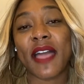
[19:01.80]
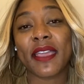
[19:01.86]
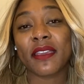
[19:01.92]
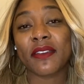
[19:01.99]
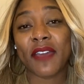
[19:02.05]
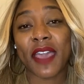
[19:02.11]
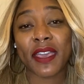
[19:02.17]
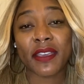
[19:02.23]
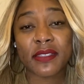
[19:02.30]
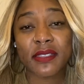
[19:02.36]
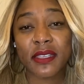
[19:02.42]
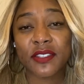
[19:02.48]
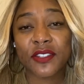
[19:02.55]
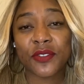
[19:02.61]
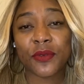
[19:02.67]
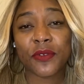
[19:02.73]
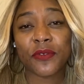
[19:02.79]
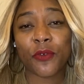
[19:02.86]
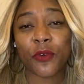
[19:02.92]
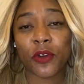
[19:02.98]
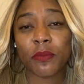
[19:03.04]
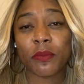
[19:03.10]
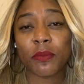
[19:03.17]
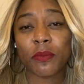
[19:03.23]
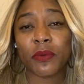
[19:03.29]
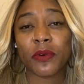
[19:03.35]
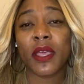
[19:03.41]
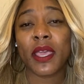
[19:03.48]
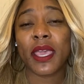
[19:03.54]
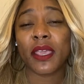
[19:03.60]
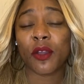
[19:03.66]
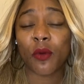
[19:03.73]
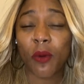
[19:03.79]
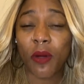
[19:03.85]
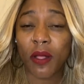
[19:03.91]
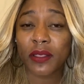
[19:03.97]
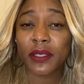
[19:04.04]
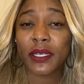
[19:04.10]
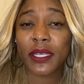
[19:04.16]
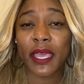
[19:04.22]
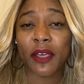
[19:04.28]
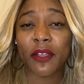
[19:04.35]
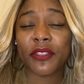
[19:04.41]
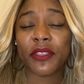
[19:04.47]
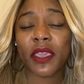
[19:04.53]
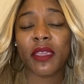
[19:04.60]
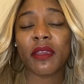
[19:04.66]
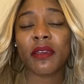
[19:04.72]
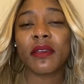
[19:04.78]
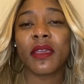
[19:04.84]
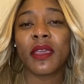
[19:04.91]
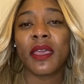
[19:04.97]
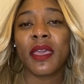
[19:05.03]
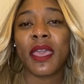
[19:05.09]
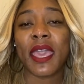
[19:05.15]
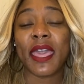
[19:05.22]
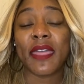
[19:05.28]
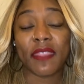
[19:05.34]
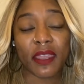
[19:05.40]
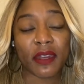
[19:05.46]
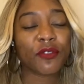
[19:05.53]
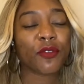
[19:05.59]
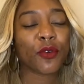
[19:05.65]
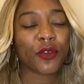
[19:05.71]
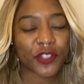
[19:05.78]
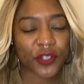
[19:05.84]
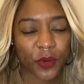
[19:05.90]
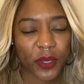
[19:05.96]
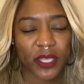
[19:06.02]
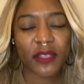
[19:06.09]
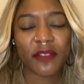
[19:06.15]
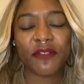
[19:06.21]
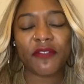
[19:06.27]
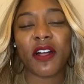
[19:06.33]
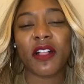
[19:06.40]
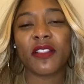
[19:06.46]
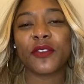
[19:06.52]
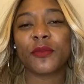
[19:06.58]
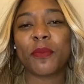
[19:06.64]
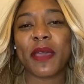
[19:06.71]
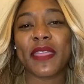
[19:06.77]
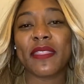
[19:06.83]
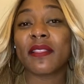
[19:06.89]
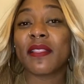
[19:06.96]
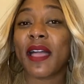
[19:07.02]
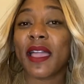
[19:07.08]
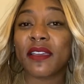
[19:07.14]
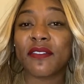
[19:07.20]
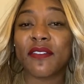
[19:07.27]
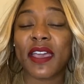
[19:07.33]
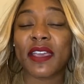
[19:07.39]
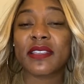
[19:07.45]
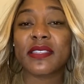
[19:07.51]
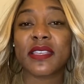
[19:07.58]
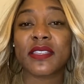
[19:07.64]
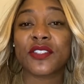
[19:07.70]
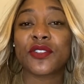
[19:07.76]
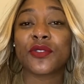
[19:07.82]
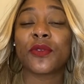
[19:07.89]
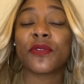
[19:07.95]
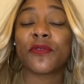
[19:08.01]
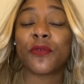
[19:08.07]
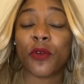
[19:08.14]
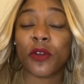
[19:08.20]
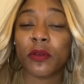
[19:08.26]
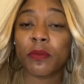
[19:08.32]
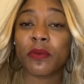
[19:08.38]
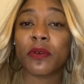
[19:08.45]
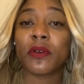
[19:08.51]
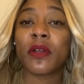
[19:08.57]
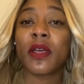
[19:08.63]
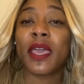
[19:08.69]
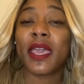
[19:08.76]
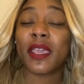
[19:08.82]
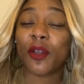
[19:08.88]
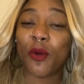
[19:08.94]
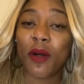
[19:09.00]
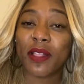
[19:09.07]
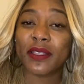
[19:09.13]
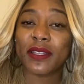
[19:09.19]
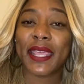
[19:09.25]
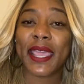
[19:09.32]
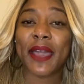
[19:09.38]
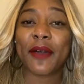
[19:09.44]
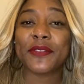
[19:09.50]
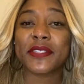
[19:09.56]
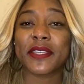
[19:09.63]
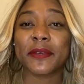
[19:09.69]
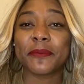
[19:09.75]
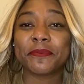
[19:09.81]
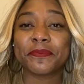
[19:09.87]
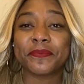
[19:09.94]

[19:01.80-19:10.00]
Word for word: lack of access to affordable and quality health care, and then, of course, quickly followed by the lack of access to affordable and quality housing.